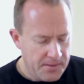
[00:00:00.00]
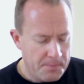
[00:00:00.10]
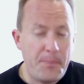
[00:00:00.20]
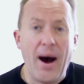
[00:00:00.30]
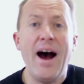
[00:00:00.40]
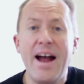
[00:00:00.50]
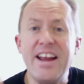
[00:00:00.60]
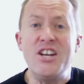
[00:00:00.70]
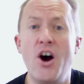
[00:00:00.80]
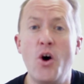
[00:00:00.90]
By
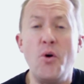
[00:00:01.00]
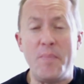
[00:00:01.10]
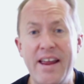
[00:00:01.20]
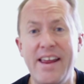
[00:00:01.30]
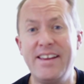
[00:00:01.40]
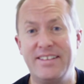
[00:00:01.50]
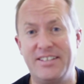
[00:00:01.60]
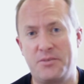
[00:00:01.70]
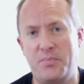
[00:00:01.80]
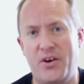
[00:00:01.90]
no
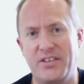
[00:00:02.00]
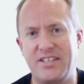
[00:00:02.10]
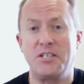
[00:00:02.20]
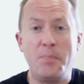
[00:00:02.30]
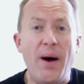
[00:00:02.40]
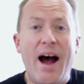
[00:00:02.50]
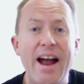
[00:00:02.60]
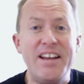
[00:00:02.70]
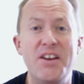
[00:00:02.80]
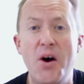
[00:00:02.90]
means, Paul says.
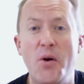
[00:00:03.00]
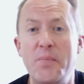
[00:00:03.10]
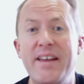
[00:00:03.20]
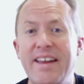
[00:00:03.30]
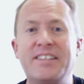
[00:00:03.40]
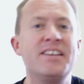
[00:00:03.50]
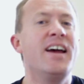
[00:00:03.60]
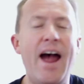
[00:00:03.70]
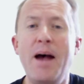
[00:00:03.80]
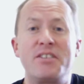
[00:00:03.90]
By no means.
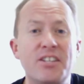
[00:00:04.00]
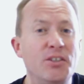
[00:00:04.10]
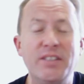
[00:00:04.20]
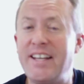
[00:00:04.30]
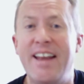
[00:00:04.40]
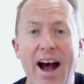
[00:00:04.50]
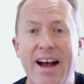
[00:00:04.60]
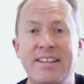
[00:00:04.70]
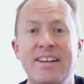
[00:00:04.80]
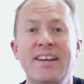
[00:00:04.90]
Absolutely
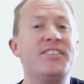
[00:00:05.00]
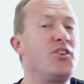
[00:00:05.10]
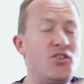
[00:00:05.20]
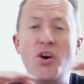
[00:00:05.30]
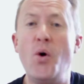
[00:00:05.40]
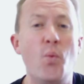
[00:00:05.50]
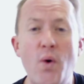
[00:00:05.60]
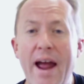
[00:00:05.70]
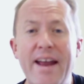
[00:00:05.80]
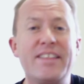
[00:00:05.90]
not. There's no
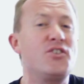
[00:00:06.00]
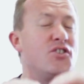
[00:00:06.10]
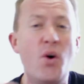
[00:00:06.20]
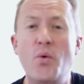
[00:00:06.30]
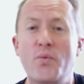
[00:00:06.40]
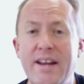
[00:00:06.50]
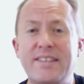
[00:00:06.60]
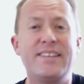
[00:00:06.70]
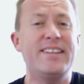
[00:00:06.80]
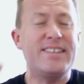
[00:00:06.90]
way, there's no
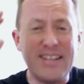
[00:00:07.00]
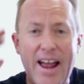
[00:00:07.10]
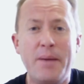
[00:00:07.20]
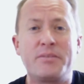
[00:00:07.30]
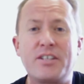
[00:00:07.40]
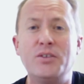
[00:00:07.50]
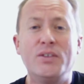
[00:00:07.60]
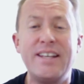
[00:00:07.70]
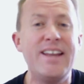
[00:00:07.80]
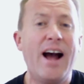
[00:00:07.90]
reason. This is
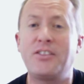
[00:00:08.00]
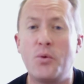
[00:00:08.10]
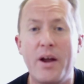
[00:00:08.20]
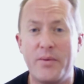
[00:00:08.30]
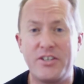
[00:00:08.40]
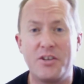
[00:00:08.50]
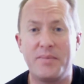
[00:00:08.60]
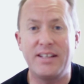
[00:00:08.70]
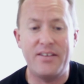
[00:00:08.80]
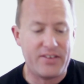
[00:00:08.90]
absolutely not the way we should
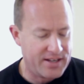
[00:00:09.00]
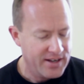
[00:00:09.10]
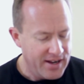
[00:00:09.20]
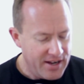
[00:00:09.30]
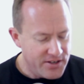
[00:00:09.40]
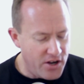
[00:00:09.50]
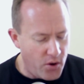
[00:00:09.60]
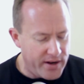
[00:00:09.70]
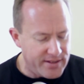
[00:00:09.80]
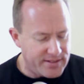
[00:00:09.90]
be living.
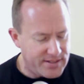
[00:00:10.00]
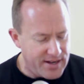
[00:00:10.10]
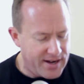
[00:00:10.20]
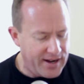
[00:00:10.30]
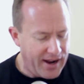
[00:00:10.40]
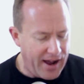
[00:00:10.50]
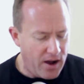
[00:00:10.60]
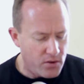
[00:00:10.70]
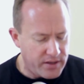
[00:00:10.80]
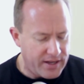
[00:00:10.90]
No, instead,
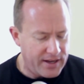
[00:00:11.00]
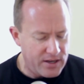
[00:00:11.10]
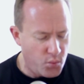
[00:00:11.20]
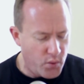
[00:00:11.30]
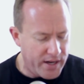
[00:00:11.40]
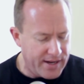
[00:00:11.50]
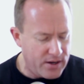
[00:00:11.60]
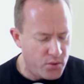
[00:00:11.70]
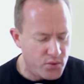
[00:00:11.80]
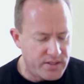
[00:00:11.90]
how can we
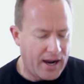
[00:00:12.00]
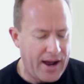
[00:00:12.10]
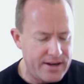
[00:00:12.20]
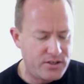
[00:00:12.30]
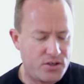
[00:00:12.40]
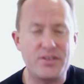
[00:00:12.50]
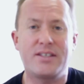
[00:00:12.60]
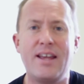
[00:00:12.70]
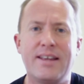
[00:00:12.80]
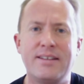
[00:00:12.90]
who died to
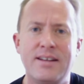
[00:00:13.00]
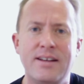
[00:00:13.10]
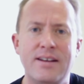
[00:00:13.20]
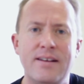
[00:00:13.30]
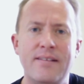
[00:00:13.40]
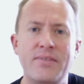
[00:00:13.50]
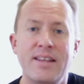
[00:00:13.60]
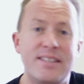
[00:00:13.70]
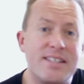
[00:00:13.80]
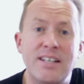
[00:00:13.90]
sin
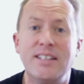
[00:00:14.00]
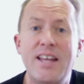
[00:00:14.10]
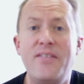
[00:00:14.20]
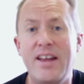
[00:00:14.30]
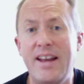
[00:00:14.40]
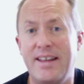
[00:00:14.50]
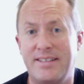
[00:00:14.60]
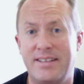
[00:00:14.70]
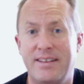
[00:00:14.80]
still live in it?